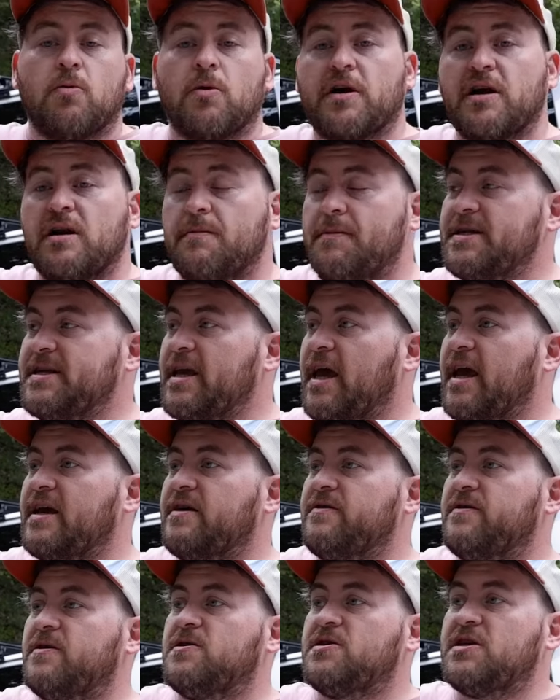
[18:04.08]
We're gonna be
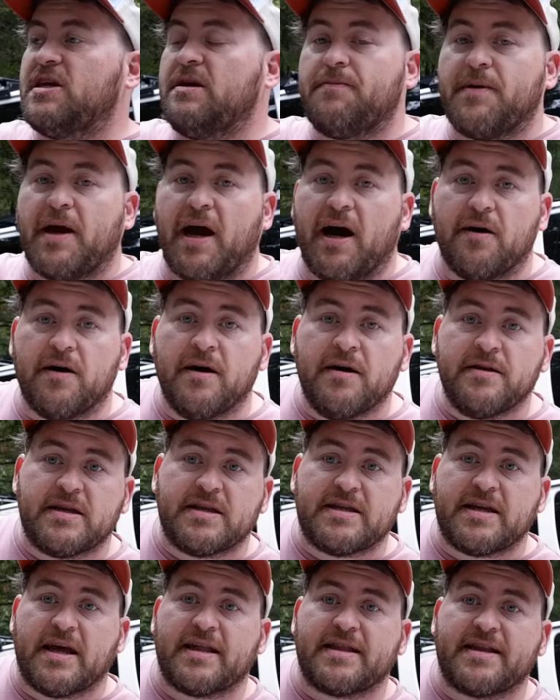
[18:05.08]
taking the Jeep out
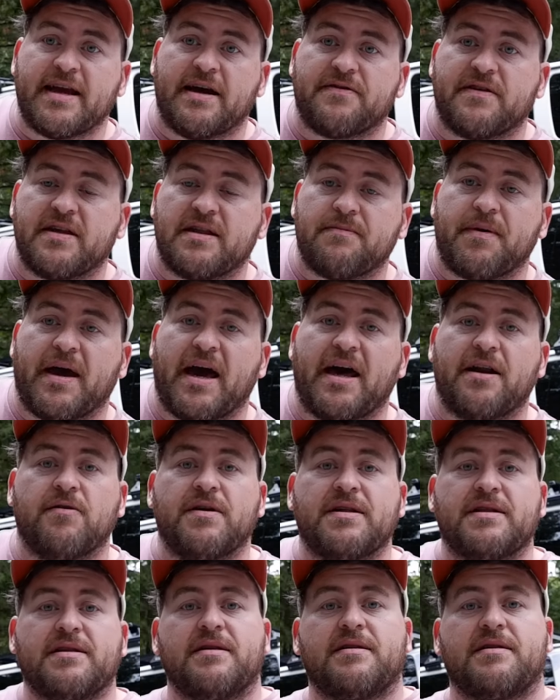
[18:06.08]
to test out this
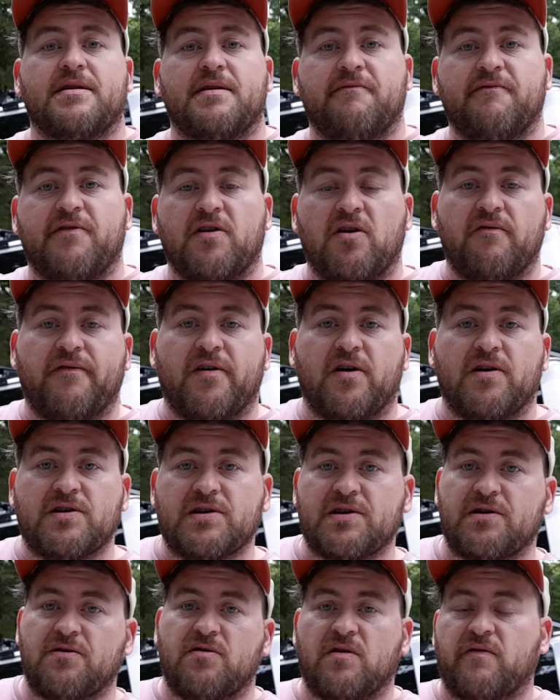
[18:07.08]
battery system very, very
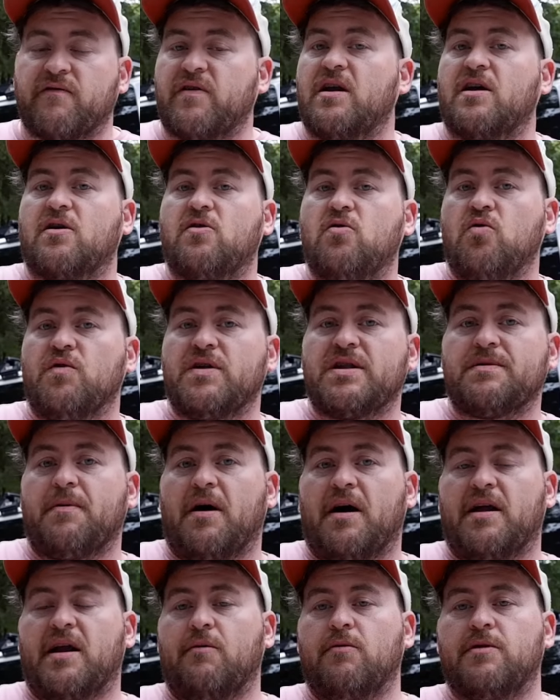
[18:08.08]
soon. I've got a cool
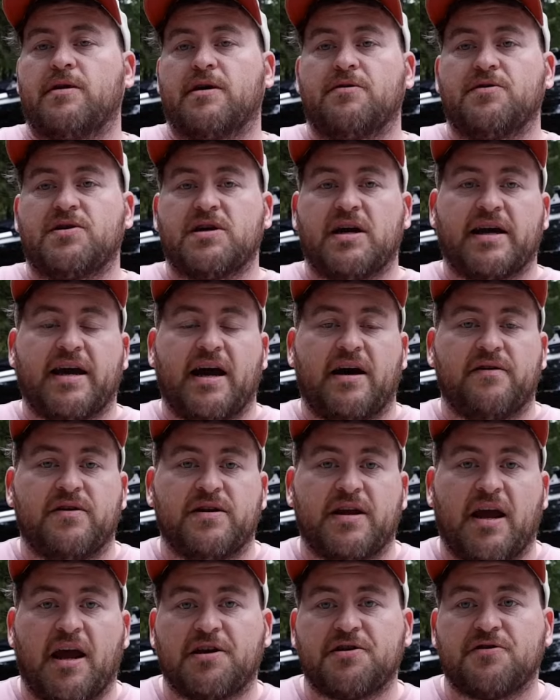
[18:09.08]
spot I wanna go check out in
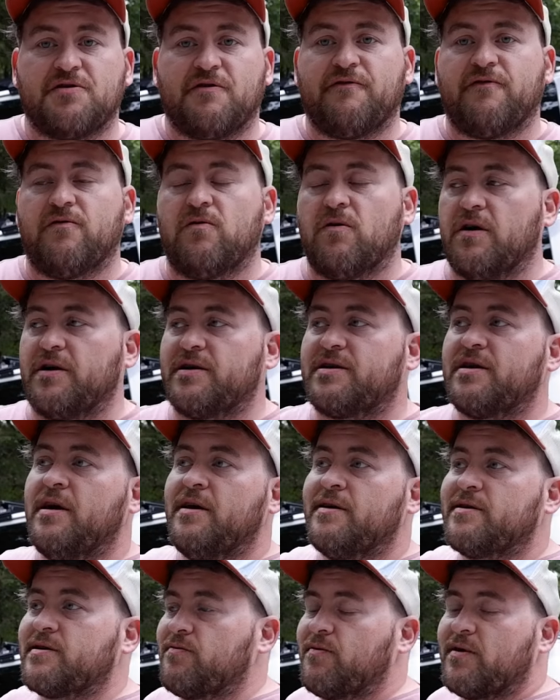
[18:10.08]
the National Forest.
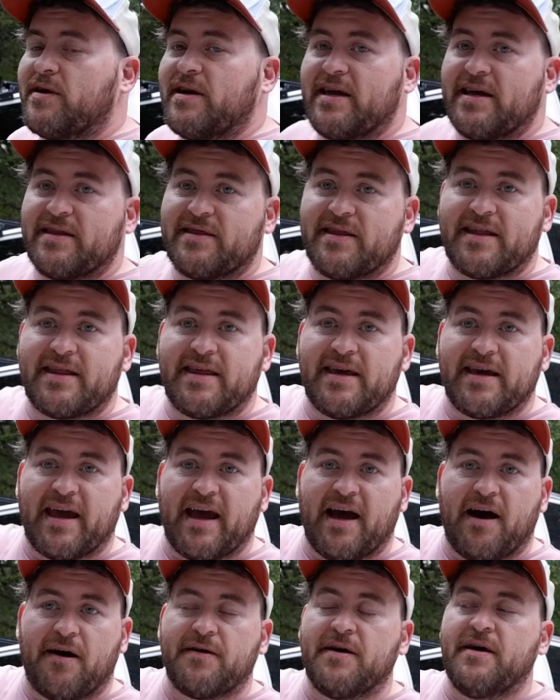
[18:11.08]
So we're gonna get this thing
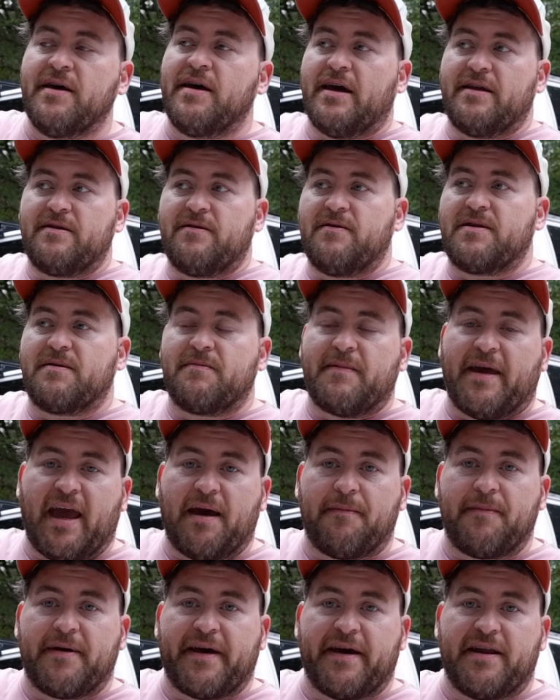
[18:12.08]
out and do some
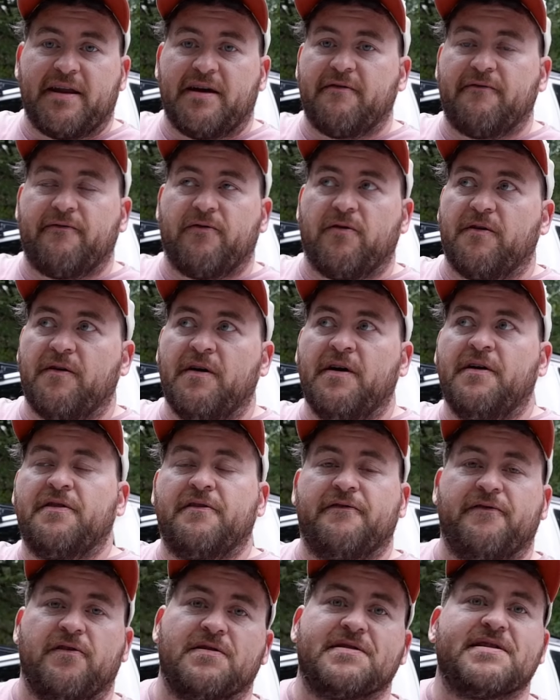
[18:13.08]
camping in it for
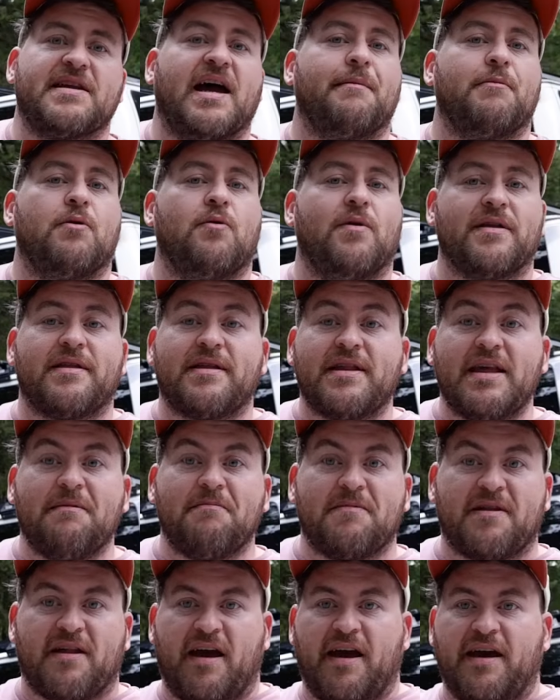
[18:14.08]
the first time in what
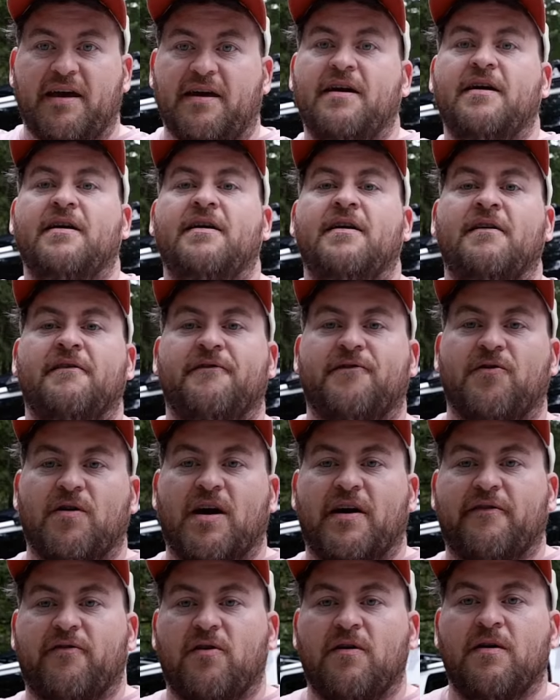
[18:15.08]
seems like
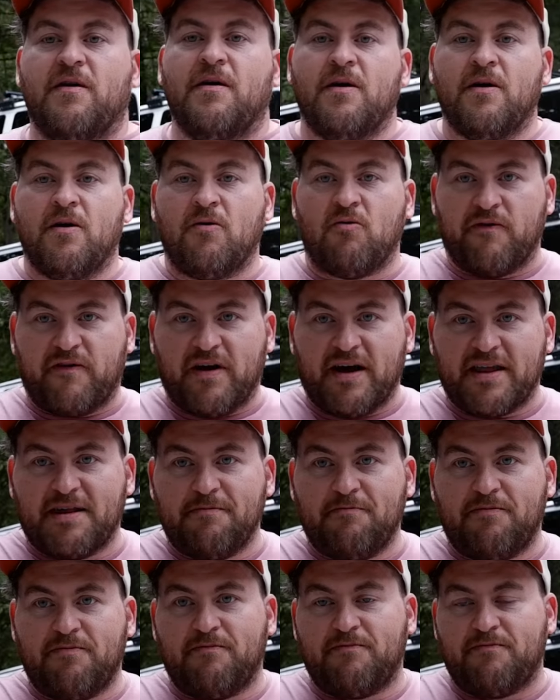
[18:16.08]
forever. We've got
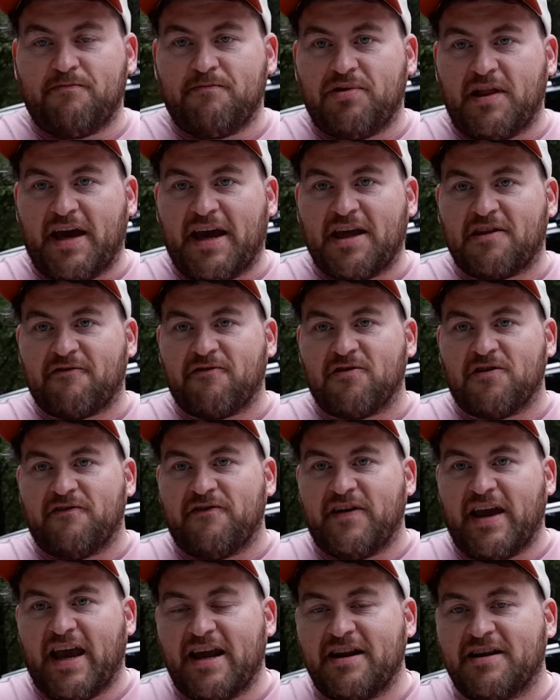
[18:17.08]
some plans for the
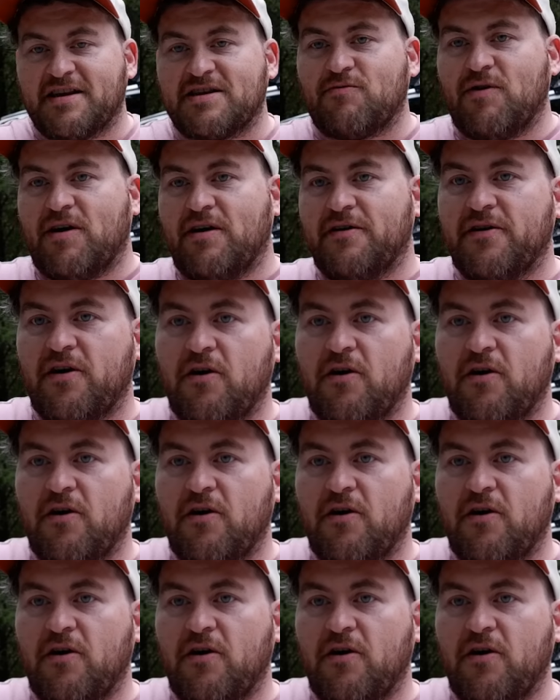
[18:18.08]
van as well,